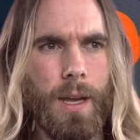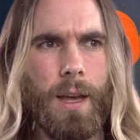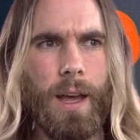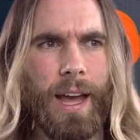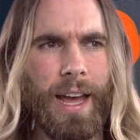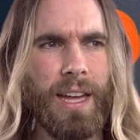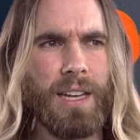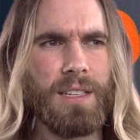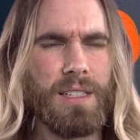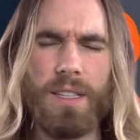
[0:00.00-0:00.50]

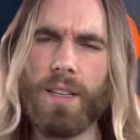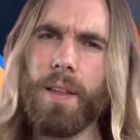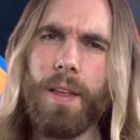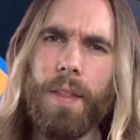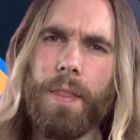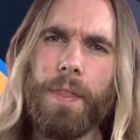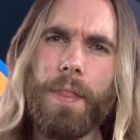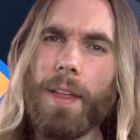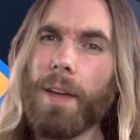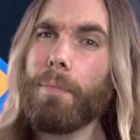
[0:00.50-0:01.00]
and
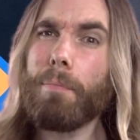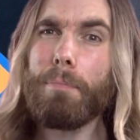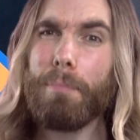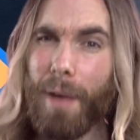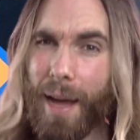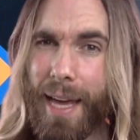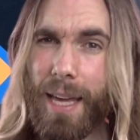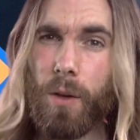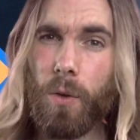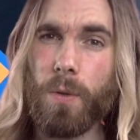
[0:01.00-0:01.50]
it
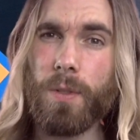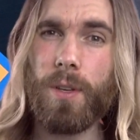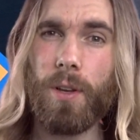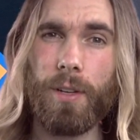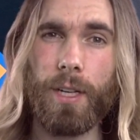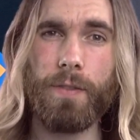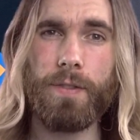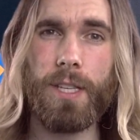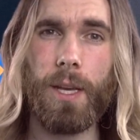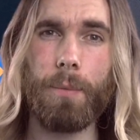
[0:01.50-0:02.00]
may also
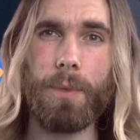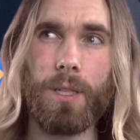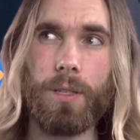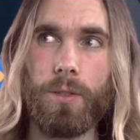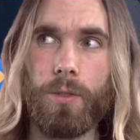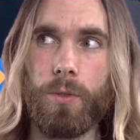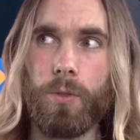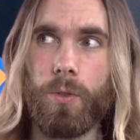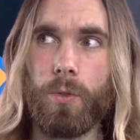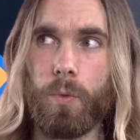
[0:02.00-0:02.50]
have something to
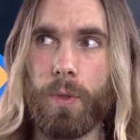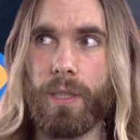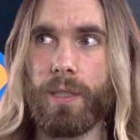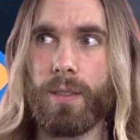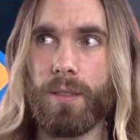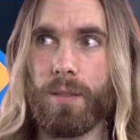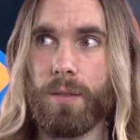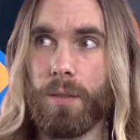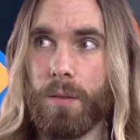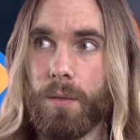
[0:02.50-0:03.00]
do
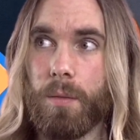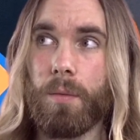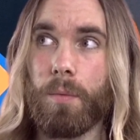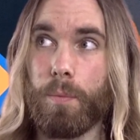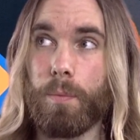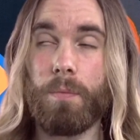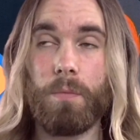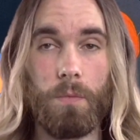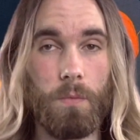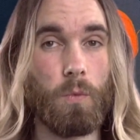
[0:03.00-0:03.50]
with
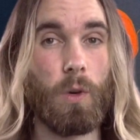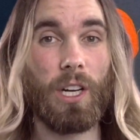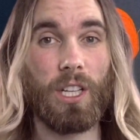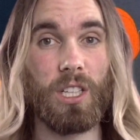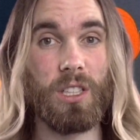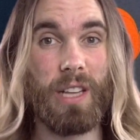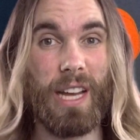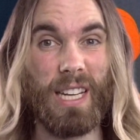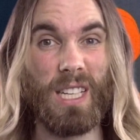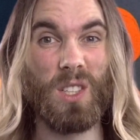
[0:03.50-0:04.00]

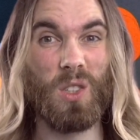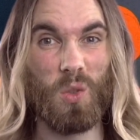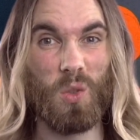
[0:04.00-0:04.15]
regulating